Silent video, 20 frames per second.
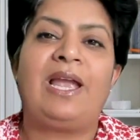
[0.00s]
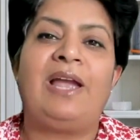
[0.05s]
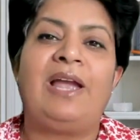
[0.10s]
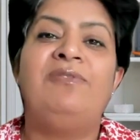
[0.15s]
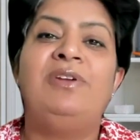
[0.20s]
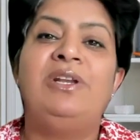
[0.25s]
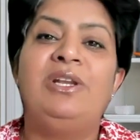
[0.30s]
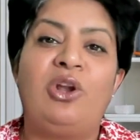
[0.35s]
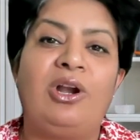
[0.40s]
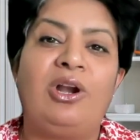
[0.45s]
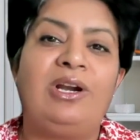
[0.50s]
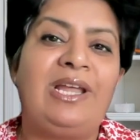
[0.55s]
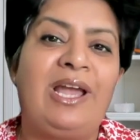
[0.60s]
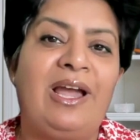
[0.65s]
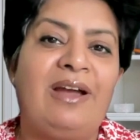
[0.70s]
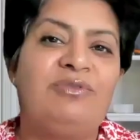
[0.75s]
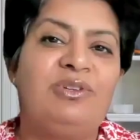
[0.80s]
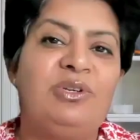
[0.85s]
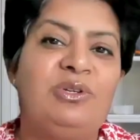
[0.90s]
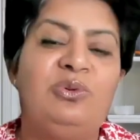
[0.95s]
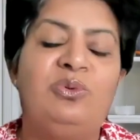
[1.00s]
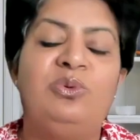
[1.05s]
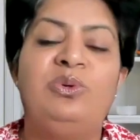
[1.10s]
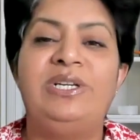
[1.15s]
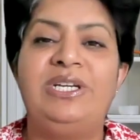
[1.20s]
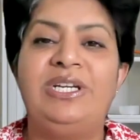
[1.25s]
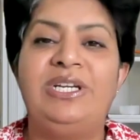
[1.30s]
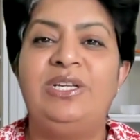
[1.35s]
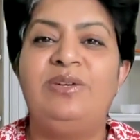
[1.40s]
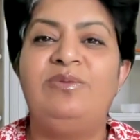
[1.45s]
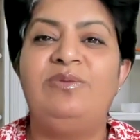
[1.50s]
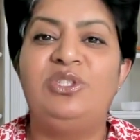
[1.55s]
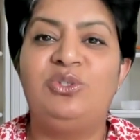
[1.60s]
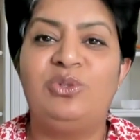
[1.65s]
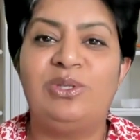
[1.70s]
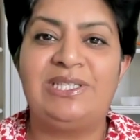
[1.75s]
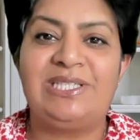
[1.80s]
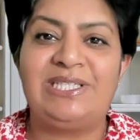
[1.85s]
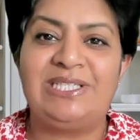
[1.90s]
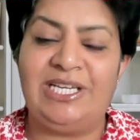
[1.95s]
I will not have to do
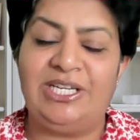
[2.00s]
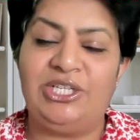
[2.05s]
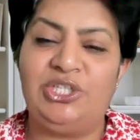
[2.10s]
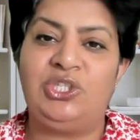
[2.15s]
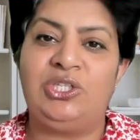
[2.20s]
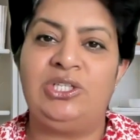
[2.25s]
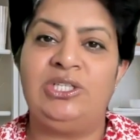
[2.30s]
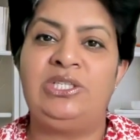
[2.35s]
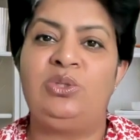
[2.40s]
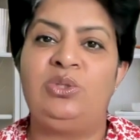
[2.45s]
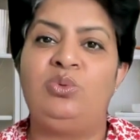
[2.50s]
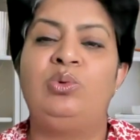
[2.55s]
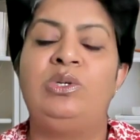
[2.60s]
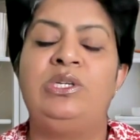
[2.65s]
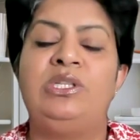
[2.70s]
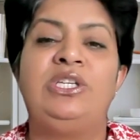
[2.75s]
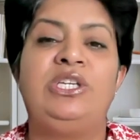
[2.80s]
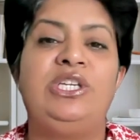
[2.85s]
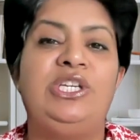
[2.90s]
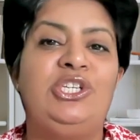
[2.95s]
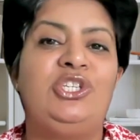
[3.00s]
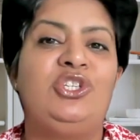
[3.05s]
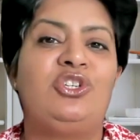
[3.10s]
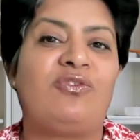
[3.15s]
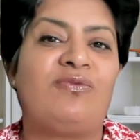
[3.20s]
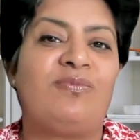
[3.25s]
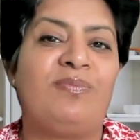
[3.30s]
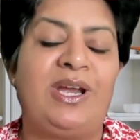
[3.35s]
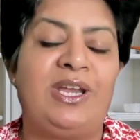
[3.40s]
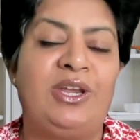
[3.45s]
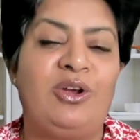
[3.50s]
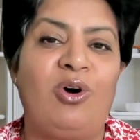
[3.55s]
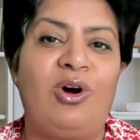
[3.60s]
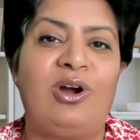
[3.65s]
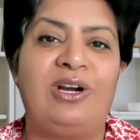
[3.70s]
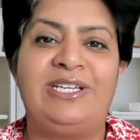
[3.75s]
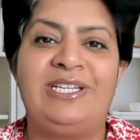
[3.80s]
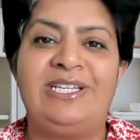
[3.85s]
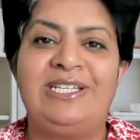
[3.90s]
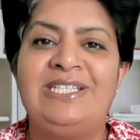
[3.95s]
individual sessions with each of my
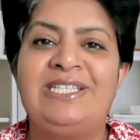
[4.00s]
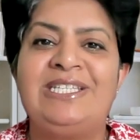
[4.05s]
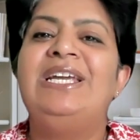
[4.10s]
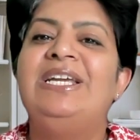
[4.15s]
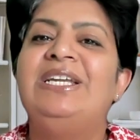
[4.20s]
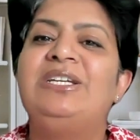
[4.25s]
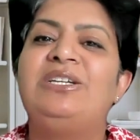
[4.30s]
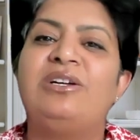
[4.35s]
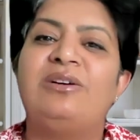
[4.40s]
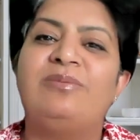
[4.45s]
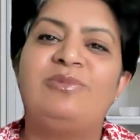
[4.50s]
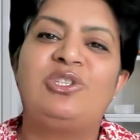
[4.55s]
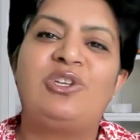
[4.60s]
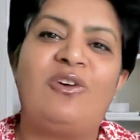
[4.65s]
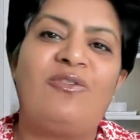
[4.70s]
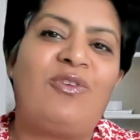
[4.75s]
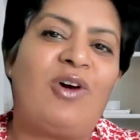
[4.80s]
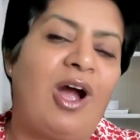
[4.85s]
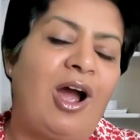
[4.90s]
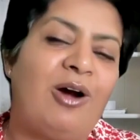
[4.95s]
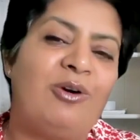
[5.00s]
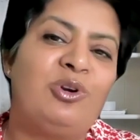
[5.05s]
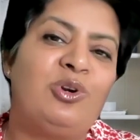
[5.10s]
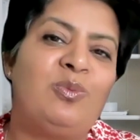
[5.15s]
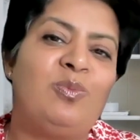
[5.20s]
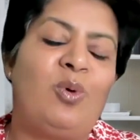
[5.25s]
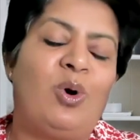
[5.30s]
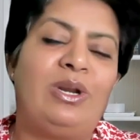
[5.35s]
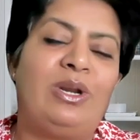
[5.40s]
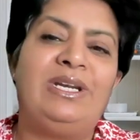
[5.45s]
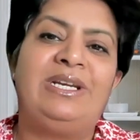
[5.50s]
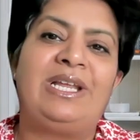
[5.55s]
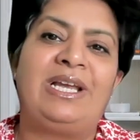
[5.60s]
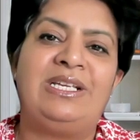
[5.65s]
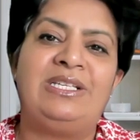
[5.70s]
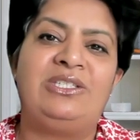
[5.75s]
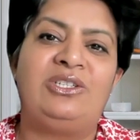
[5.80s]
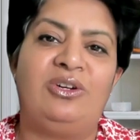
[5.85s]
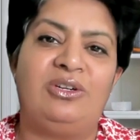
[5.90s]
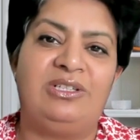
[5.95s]
audience in terms of how to
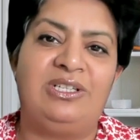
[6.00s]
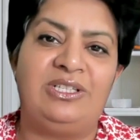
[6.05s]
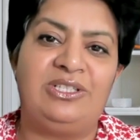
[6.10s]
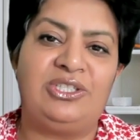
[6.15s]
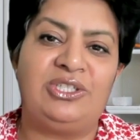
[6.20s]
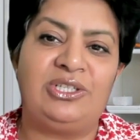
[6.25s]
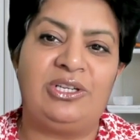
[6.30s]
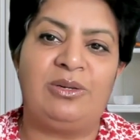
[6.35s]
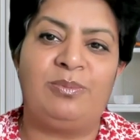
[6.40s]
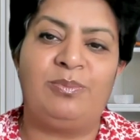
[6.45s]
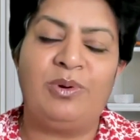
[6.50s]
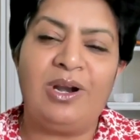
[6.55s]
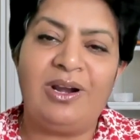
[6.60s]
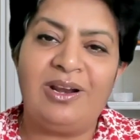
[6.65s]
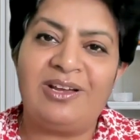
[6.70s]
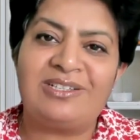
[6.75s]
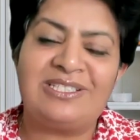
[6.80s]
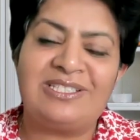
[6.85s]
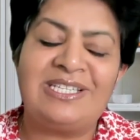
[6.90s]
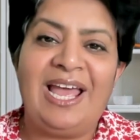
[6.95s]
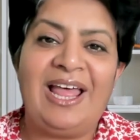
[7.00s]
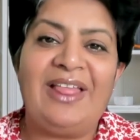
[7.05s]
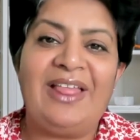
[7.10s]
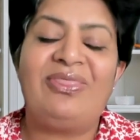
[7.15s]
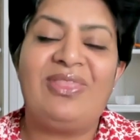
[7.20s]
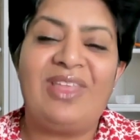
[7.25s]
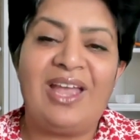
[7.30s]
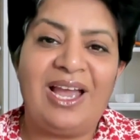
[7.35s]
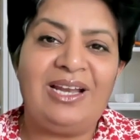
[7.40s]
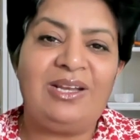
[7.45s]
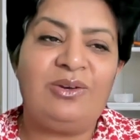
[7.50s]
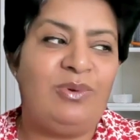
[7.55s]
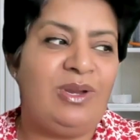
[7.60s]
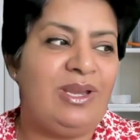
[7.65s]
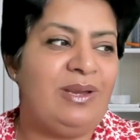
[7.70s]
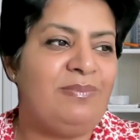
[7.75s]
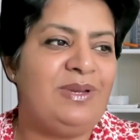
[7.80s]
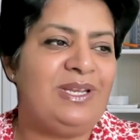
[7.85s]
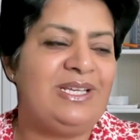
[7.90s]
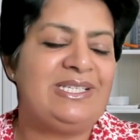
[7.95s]
monetize your digital products. And that
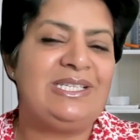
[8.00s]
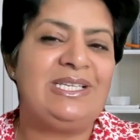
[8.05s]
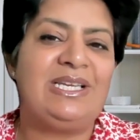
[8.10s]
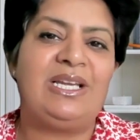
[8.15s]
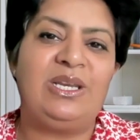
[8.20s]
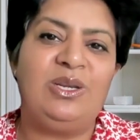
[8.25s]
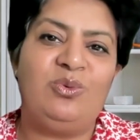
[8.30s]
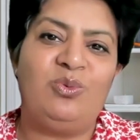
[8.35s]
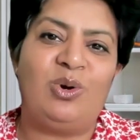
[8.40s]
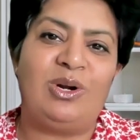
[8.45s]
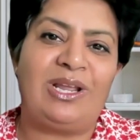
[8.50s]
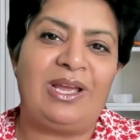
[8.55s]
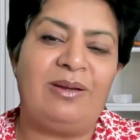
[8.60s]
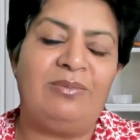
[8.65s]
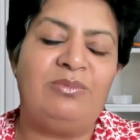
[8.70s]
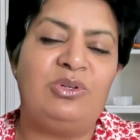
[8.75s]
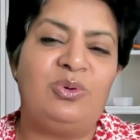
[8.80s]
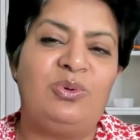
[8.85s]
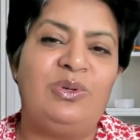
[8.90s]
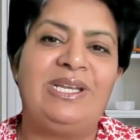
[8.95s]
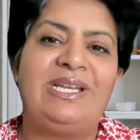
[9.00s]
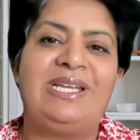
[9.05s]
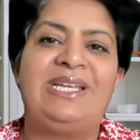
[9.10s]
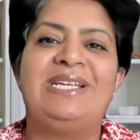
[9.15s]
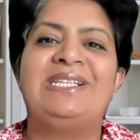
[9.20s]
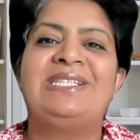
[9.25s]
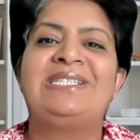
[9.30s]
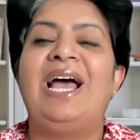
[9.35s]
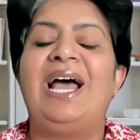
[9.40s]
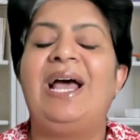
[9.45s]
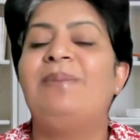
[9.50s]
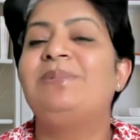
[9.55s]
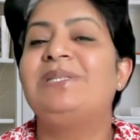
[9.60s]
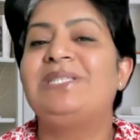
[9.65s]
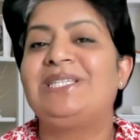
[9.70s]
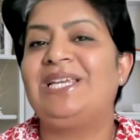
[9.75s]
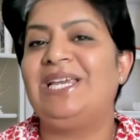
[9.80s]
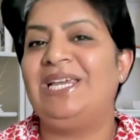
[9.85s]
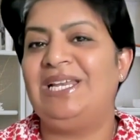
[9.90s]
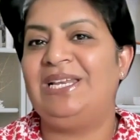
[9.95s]
way, basically what I'm doing is I'm
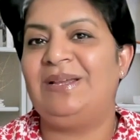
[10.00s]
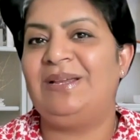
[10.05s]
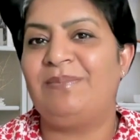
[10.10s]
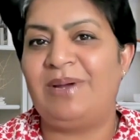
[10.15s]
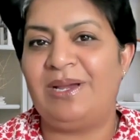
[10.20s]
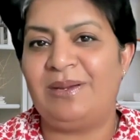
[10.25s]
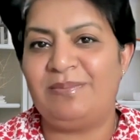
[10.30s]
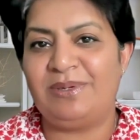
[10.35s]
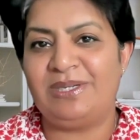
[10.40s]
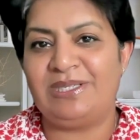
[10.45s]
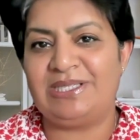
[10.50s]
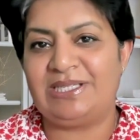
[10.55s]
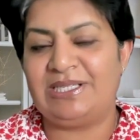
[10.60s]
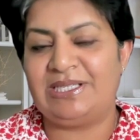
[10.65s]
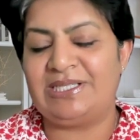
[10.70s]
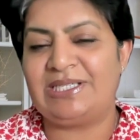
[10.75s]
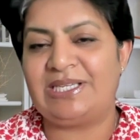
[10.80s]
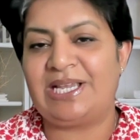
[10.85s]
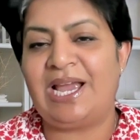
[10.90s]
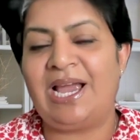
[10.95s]
scaling my business.